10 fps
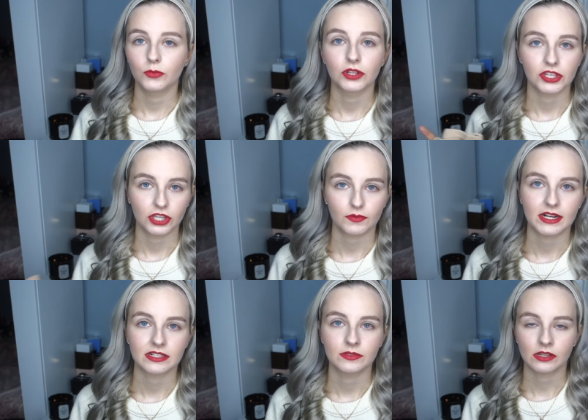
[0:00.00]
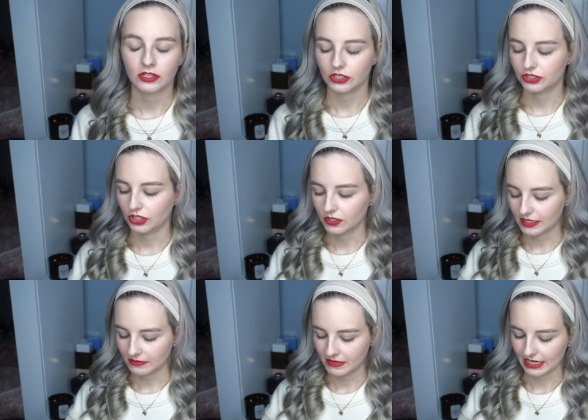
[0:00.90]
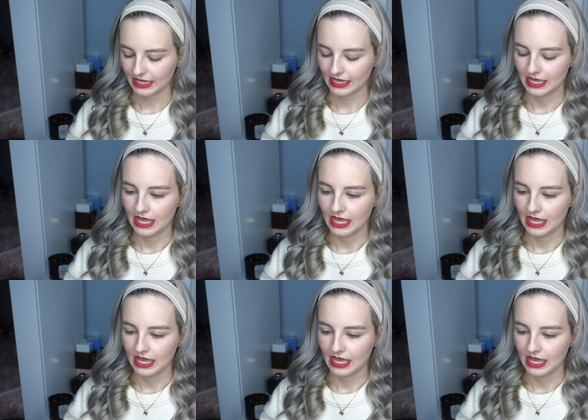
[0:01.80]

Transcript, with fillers: one of the other items I'm gonna show you in a minute.